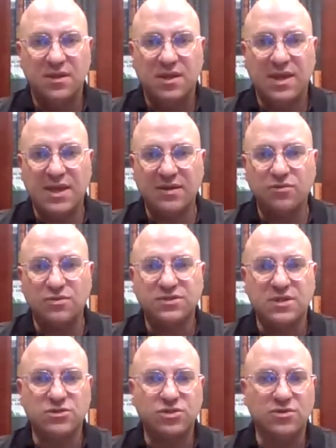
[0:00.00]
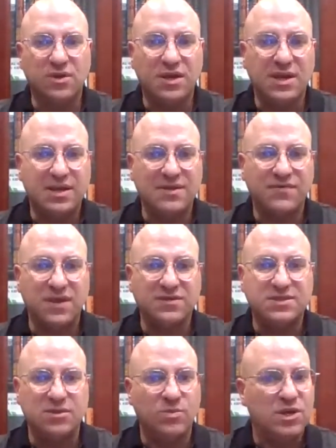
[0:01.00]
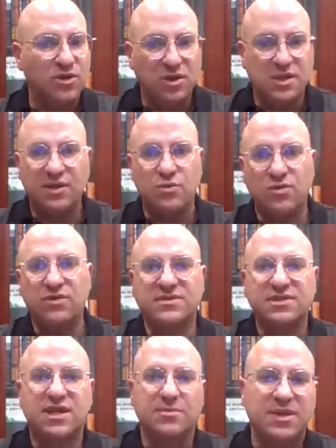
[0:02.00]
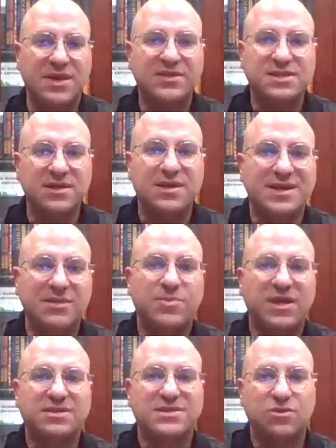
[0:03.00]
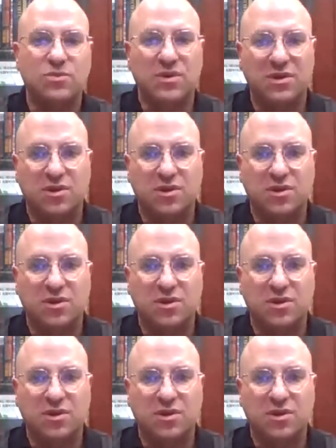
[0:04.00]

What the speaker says: and also to roll out a vaccine, we're learning all the time, and that's going to get better all